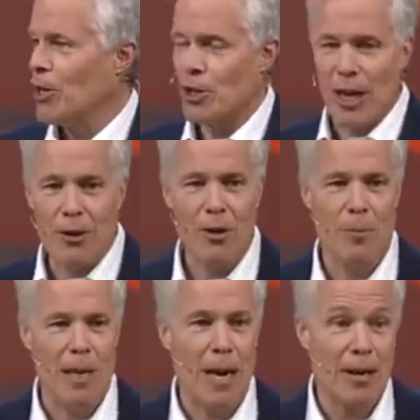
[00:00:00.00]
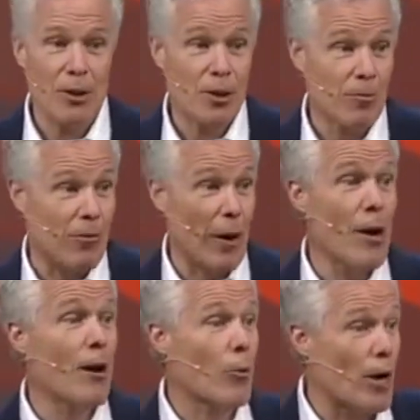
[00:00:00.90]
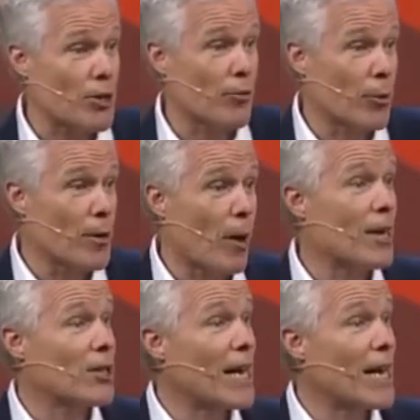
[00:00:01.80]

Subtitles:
He sent it to me. I did some very aggressive rewrites.